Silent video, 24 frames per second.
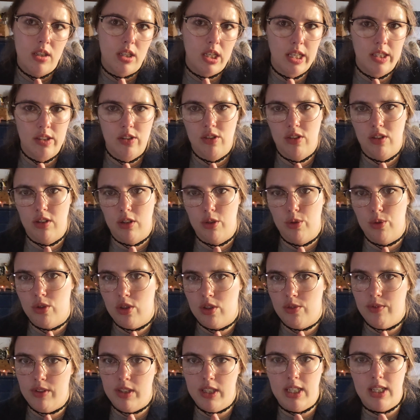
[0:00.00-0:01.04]

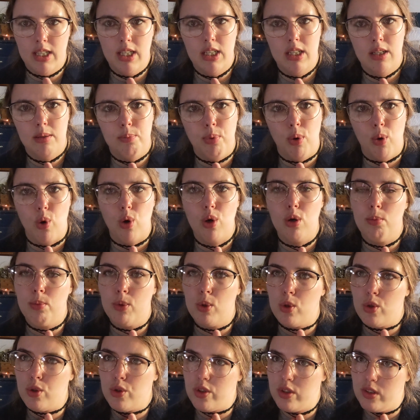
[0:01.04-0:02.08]
exclusively
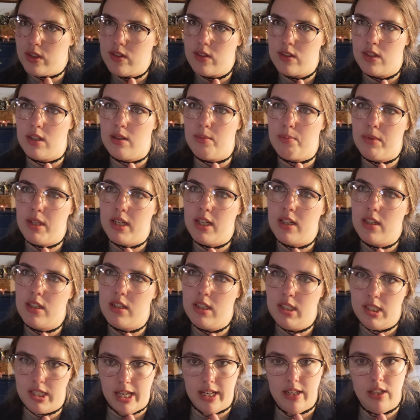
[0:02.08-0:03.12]
portable system that
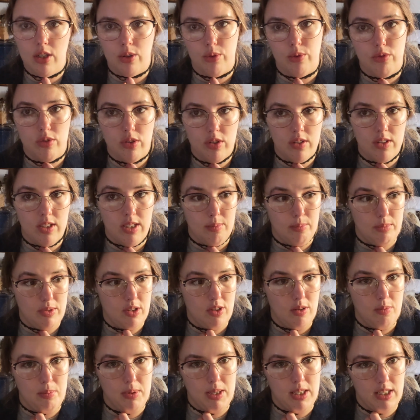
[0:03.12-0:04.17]
Nintendo seems
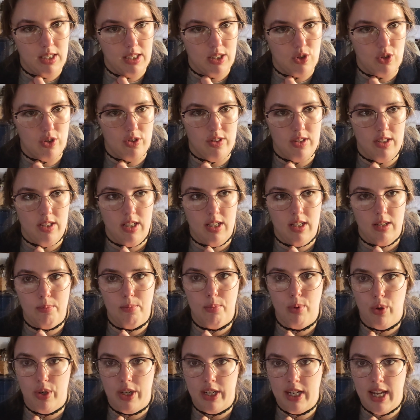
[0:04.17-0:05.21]
to be interested in
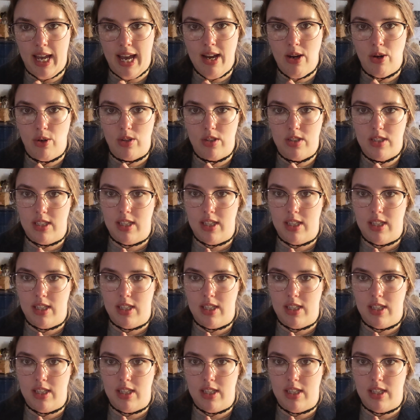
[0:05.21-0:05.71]
putting out.